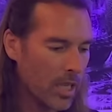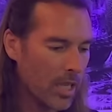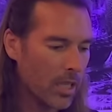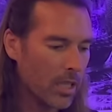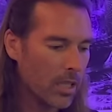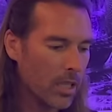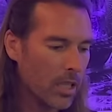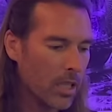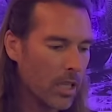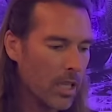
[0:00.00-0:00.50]

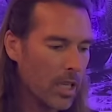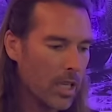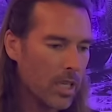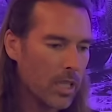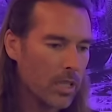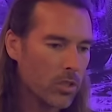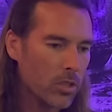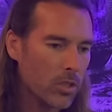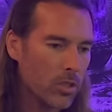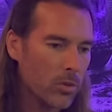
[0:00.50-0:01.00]
and
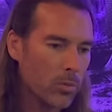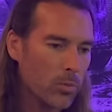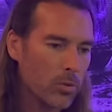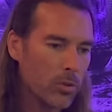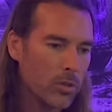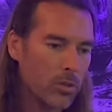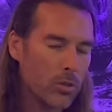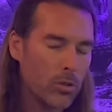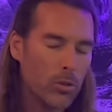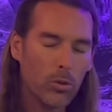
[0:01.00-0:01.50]
it just
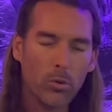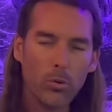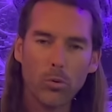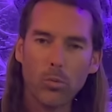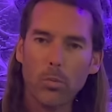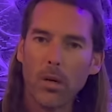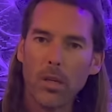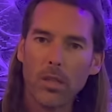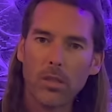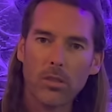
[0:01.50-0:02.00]
was too
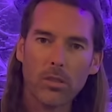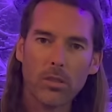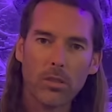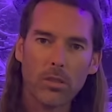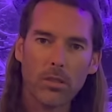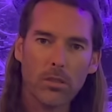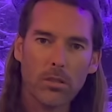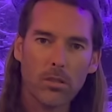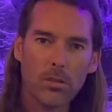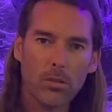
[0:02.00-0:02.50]
much
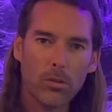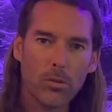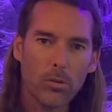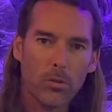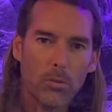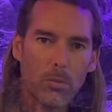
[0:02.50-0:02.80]
to